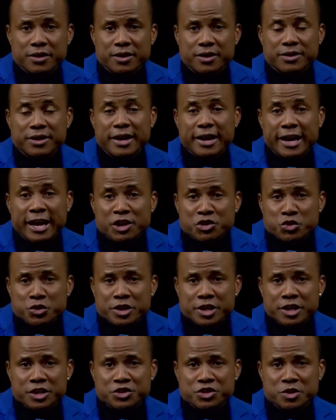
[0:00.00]
The
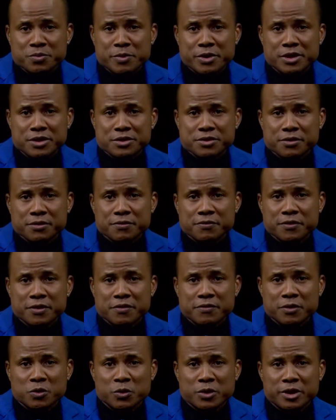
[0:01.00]
Education Minister,
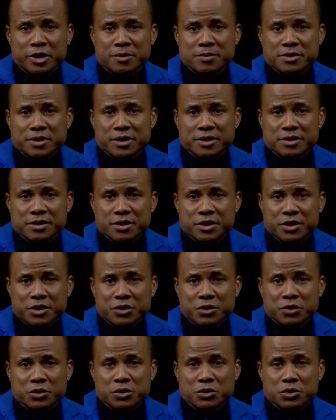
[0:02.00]
Fayval, is
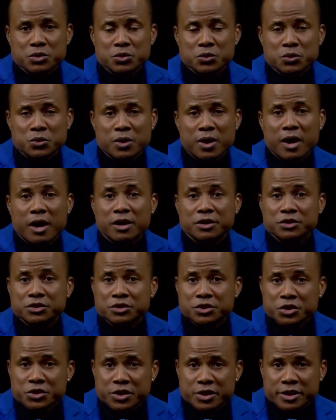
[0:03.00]
here to
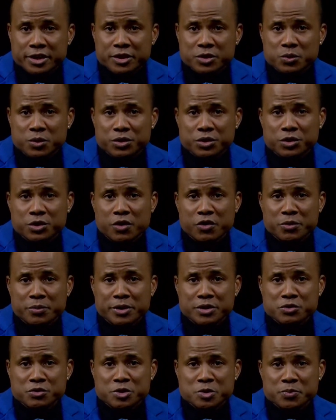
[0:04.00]
articulate what the
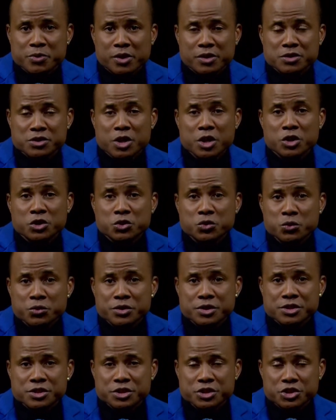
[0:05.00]
government's response to
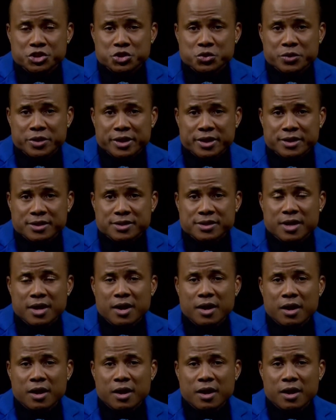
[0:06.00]
this issue is,